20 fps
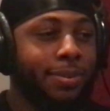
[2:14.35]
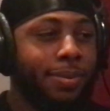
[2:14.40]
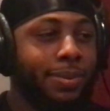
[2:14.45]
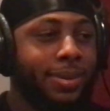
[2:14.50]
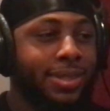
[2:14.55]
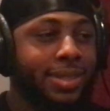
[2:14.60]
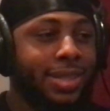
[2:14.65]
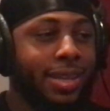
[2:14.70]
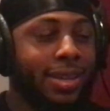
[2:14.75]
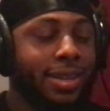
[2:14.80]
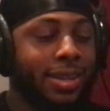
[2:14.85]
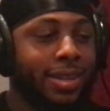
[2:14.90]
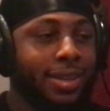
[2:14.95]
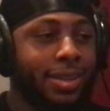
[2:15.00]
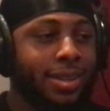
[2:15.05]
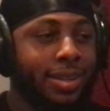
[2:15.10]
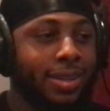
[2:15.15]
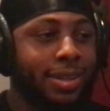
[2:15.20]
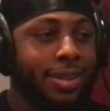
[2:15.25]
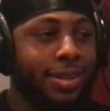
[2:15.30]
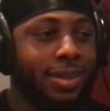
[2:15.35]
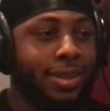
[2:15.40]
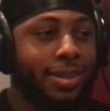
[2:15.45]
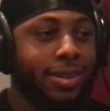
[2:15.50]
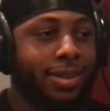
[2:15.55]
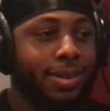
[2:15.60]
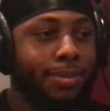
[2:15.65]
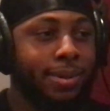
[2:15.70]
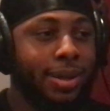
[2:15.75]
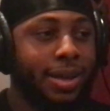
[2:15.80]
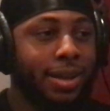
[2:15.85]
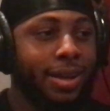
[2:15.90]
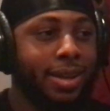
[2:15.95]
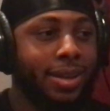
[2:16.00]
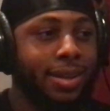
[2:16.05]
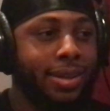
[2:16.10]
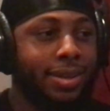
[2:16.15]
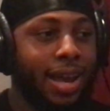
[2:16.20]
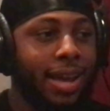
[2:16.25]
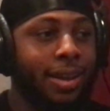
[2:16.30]
What was that?
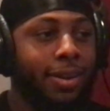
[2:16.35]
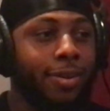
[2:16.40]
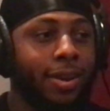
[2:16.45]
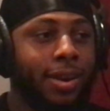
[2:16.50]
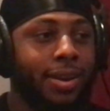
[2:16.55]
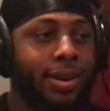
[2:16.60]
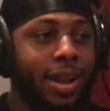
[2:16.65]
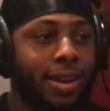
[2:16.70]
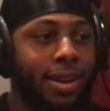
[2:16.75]
Ninth grade.